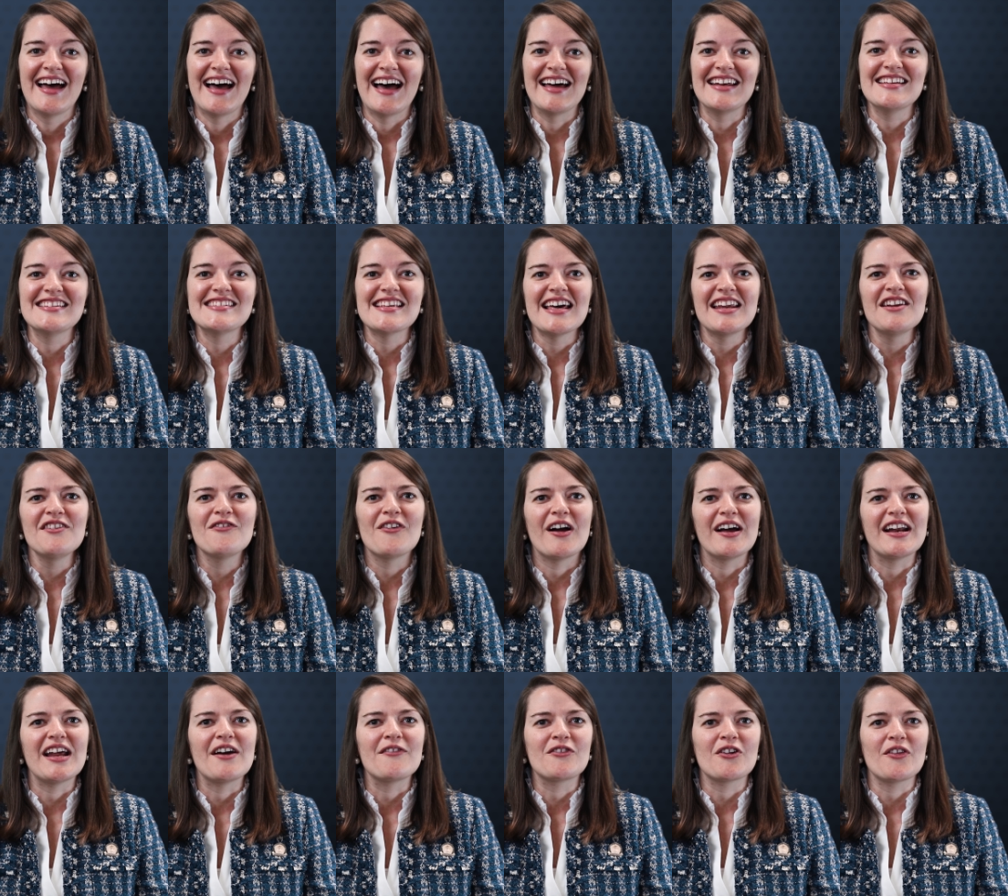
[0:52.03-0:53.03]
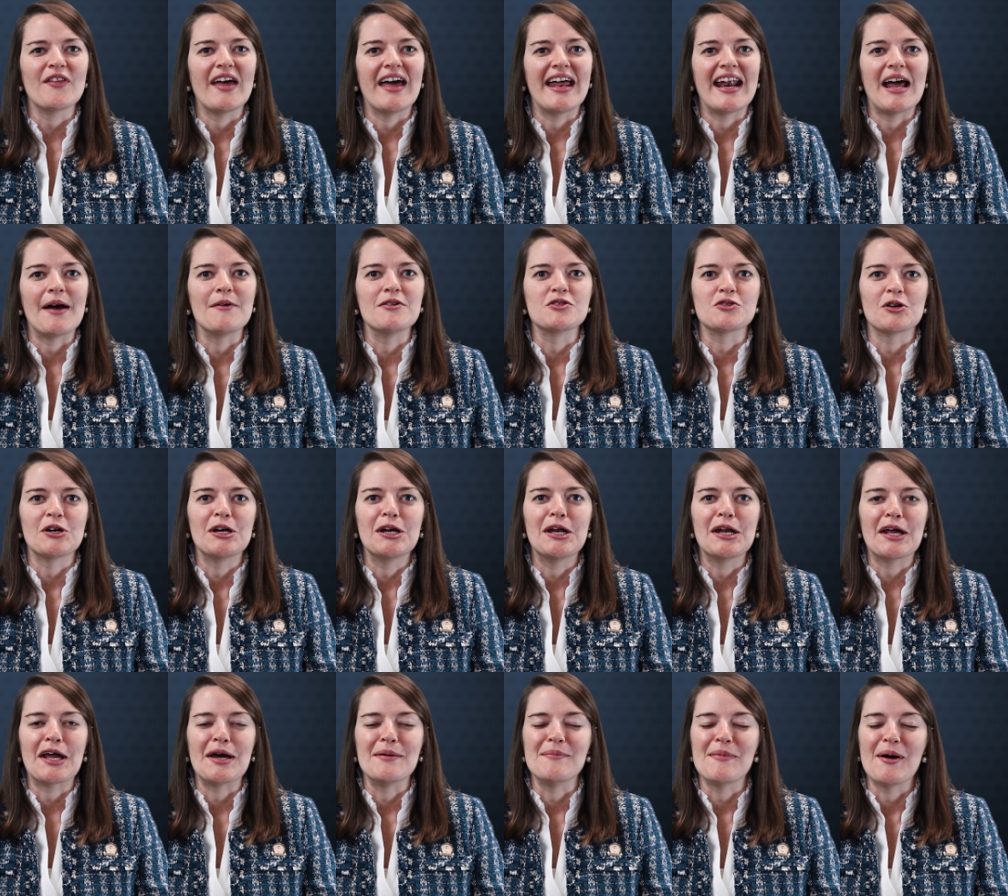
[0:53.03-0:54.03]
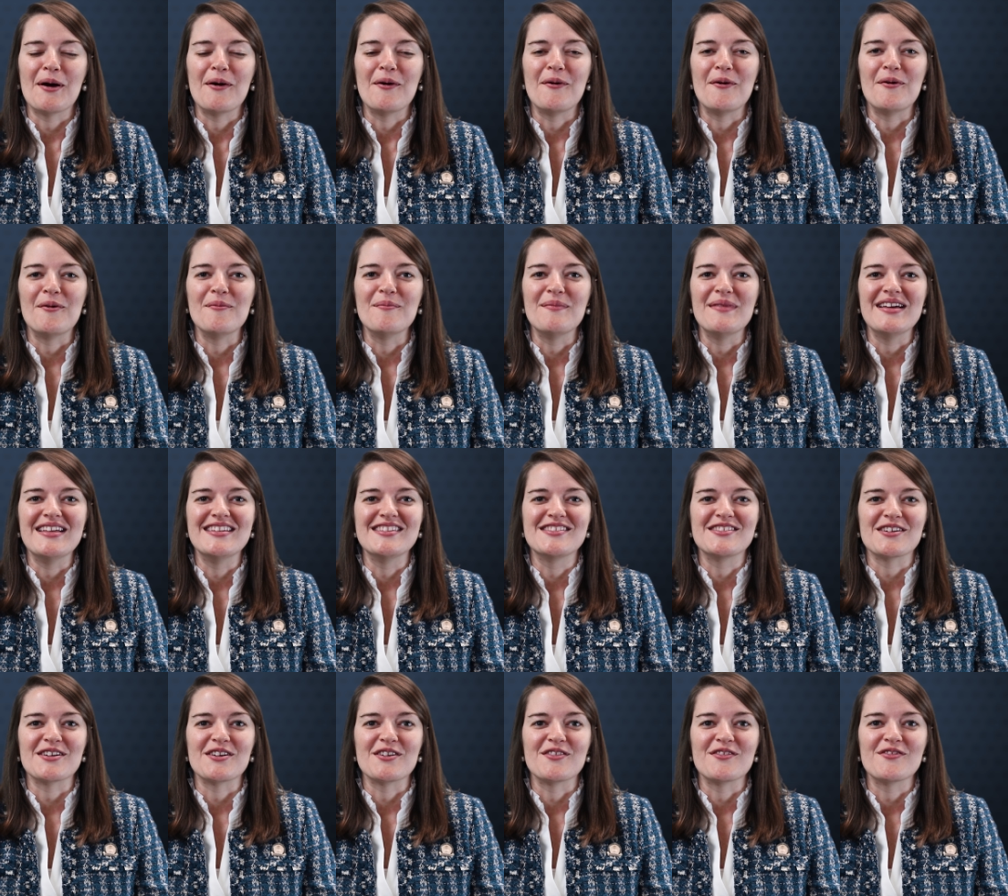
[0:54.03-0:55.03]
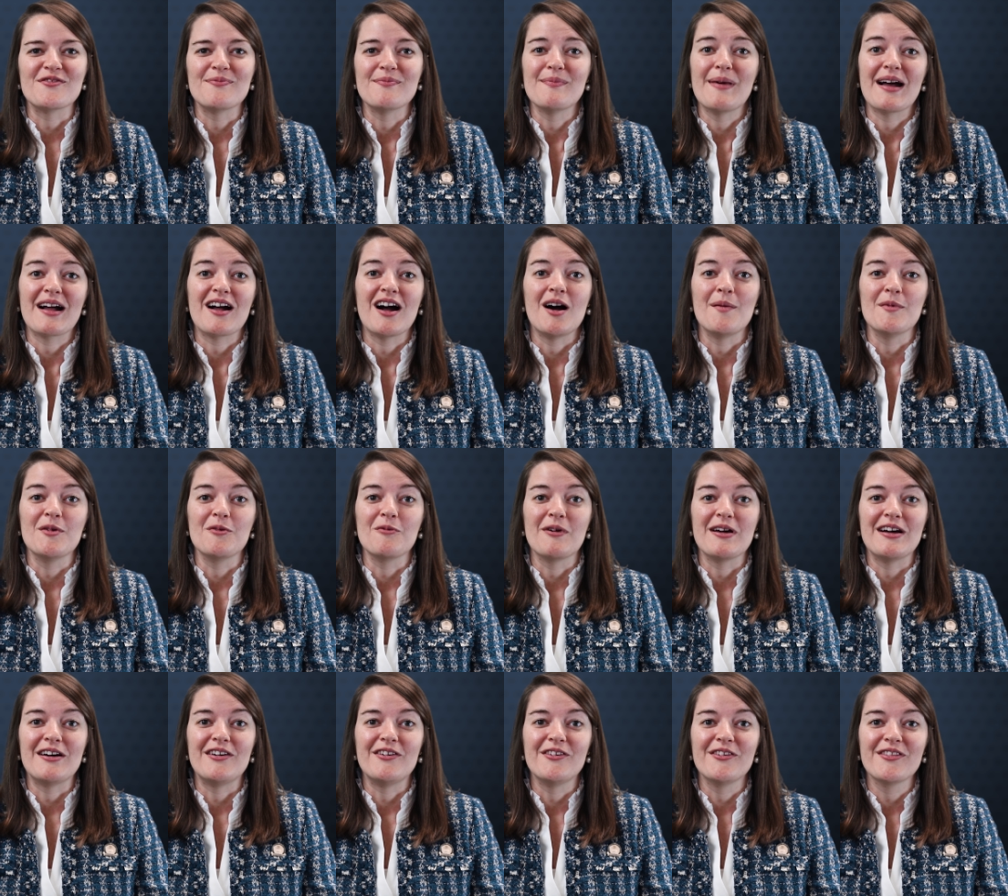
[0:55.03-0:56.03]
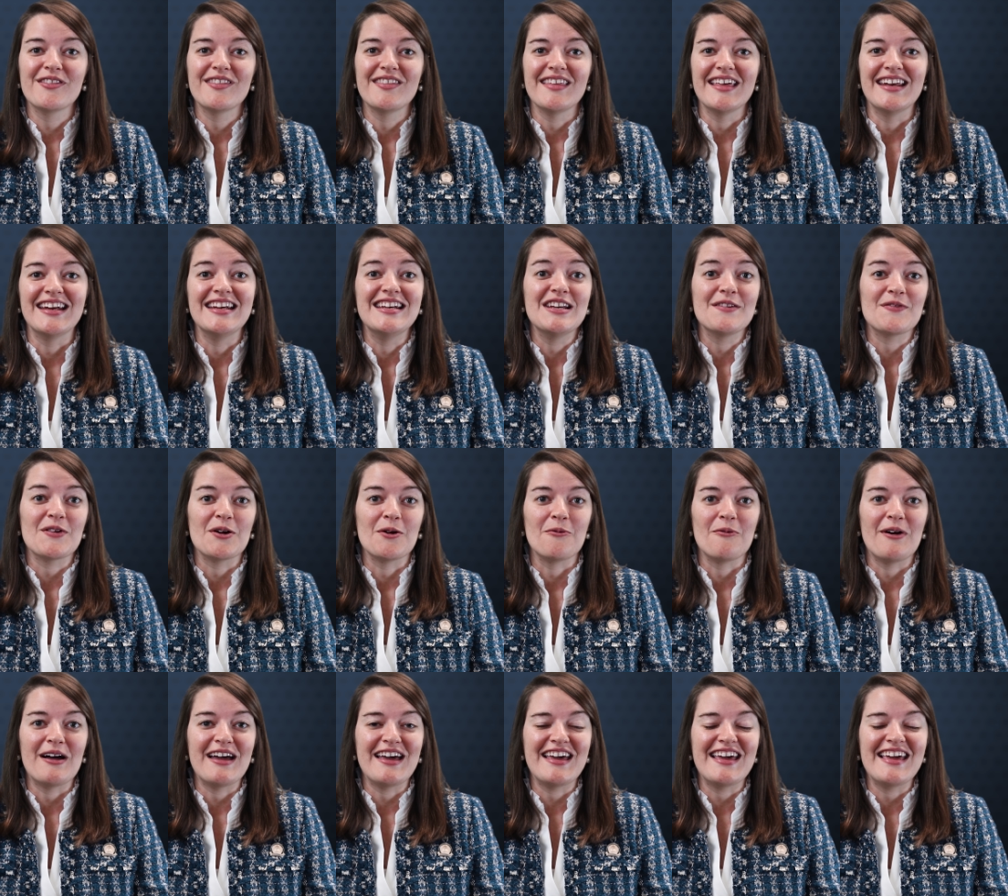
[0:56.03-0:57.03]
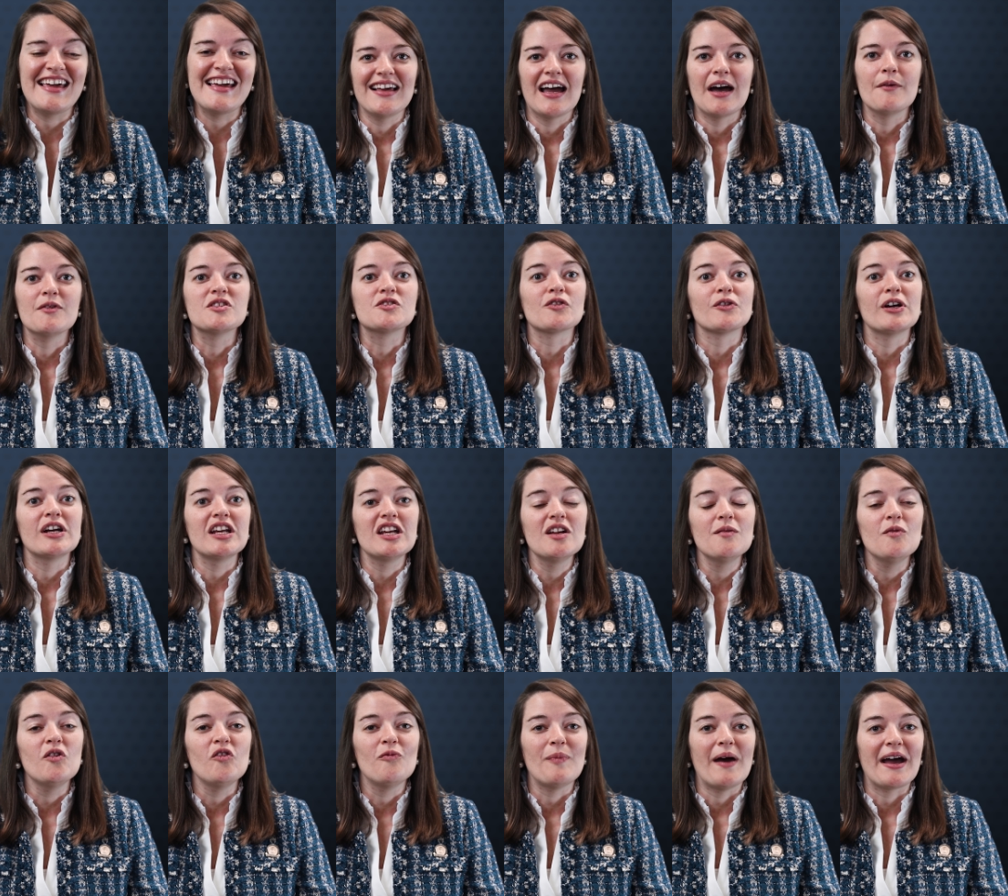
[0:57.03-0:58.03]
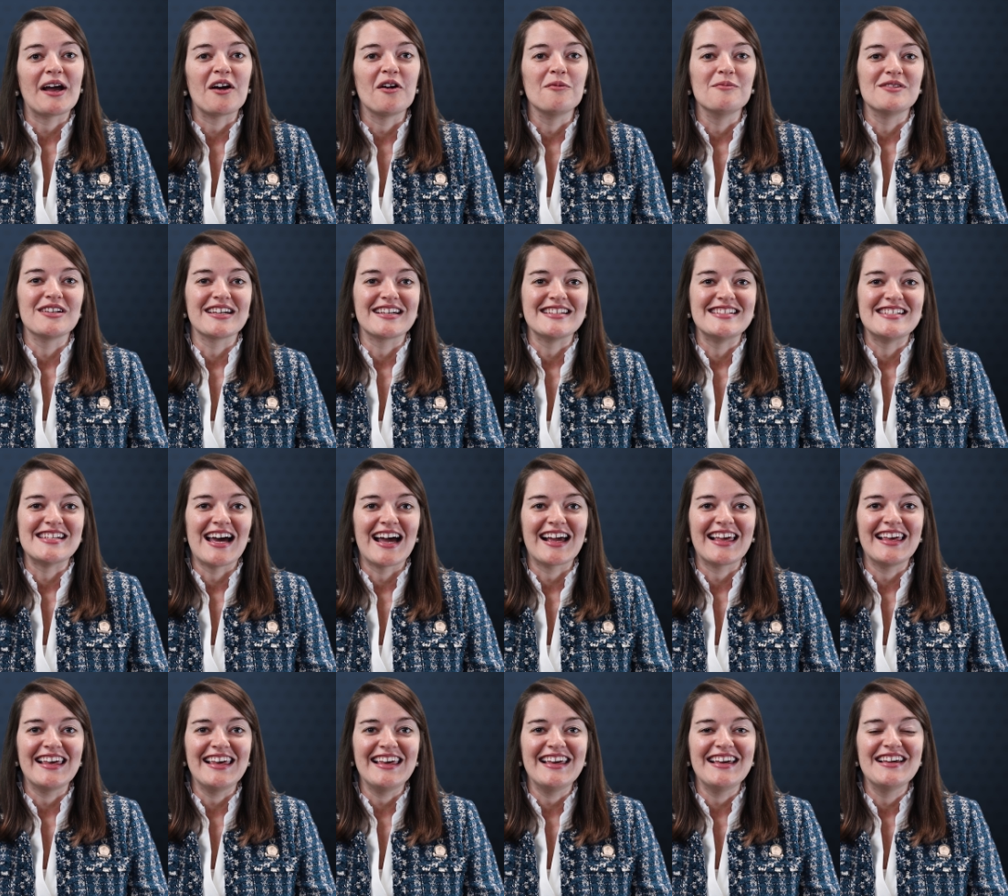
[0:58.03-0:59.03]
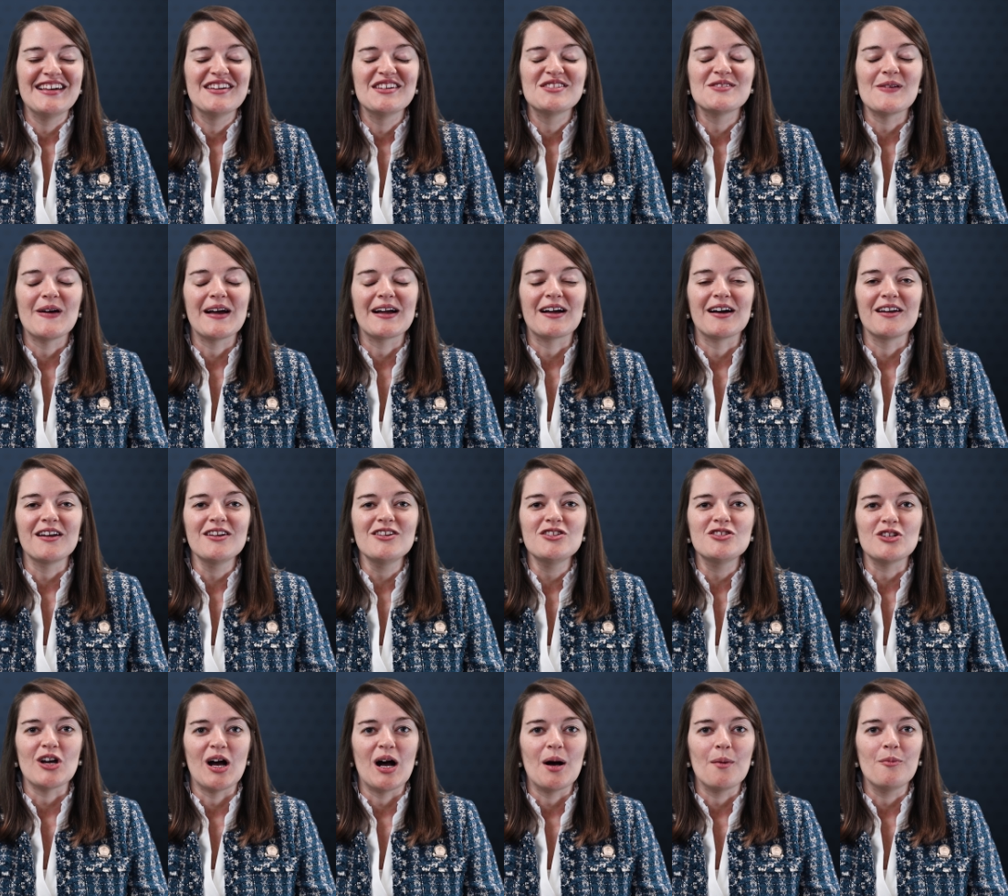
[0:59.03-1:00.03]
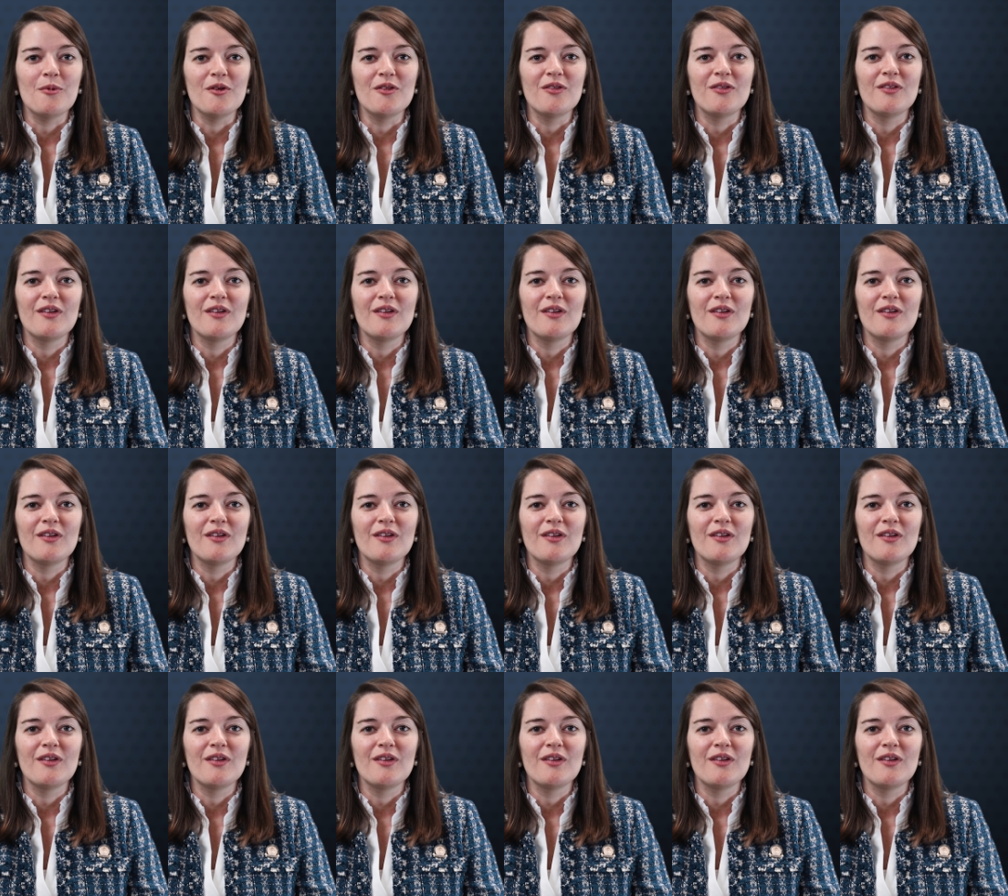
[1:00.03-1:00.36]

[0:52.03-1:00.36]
I decided right after that I was ready to come home and serve my Commonwealth in a different way. I was ready to move back home to Kentucky, so I got a job with